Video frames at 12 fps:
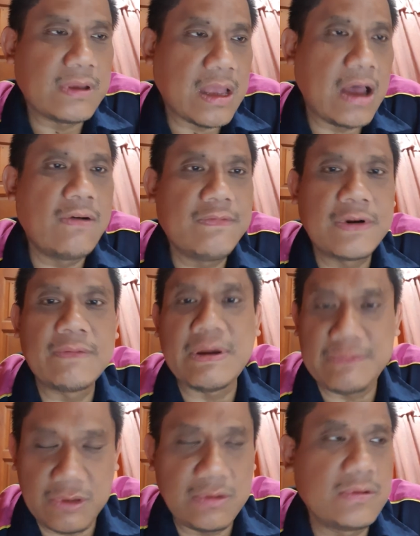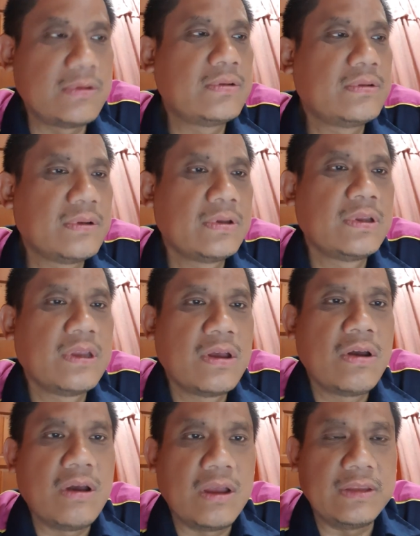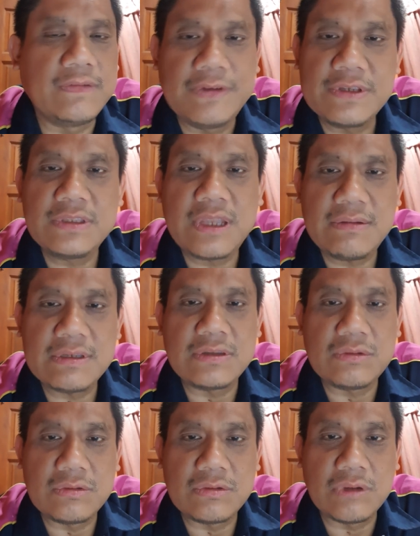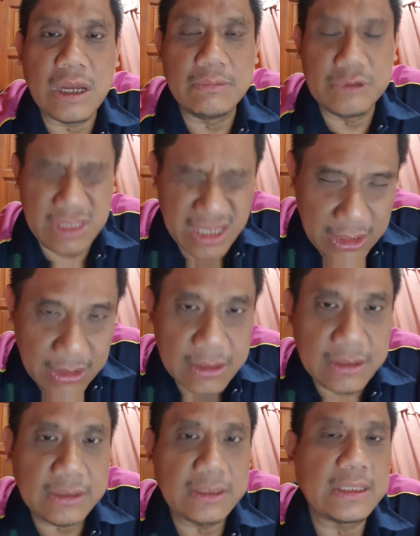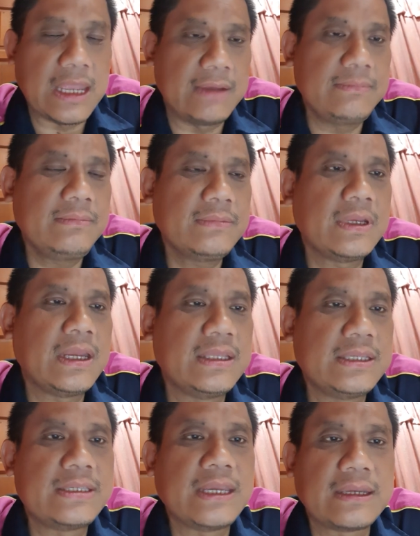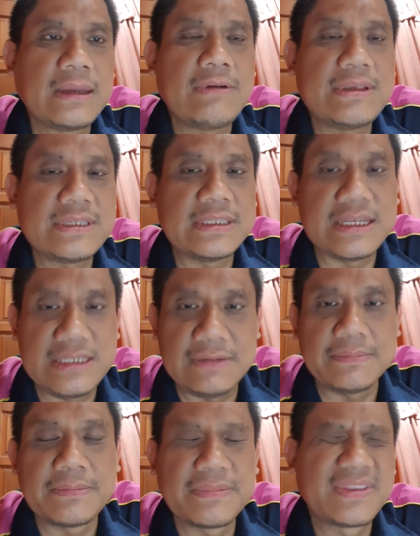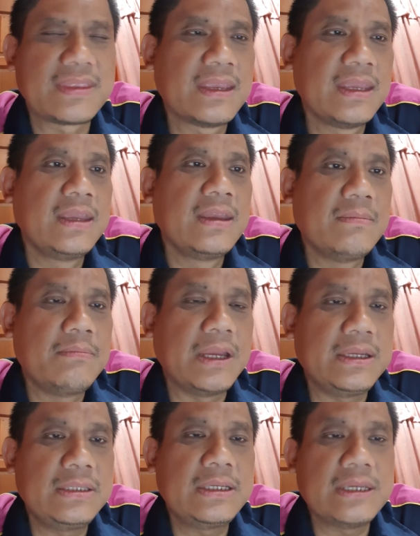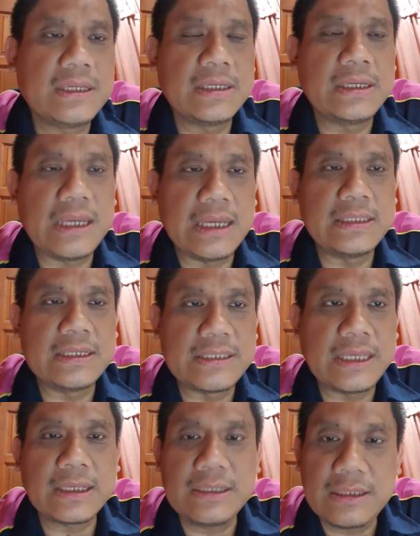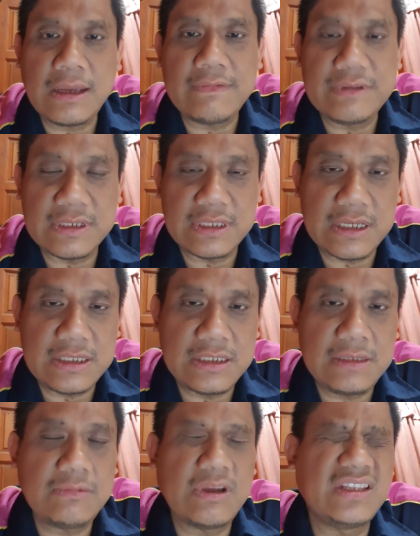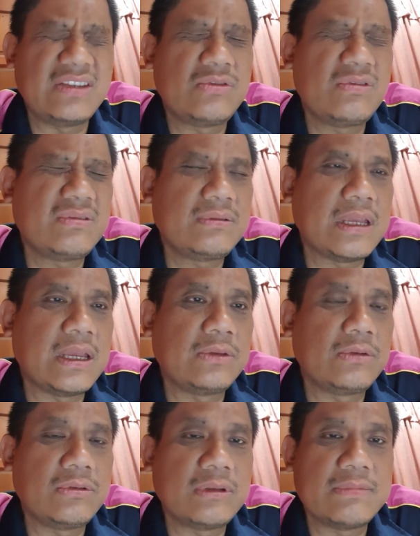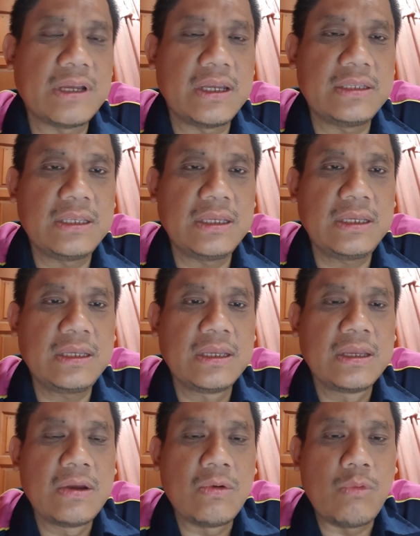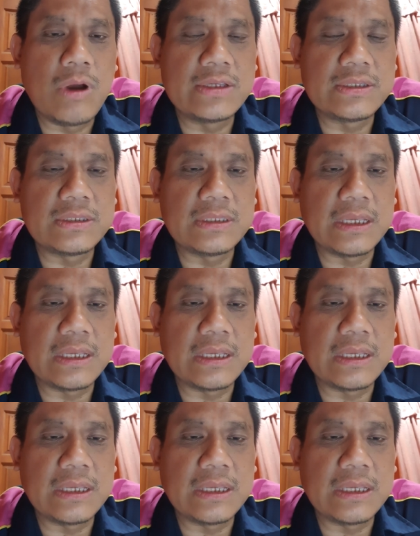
out from UMNO. The first time is to Abdullah time, and the second one is Najib. But at the second time of the Najib, when Dr. Mahathir was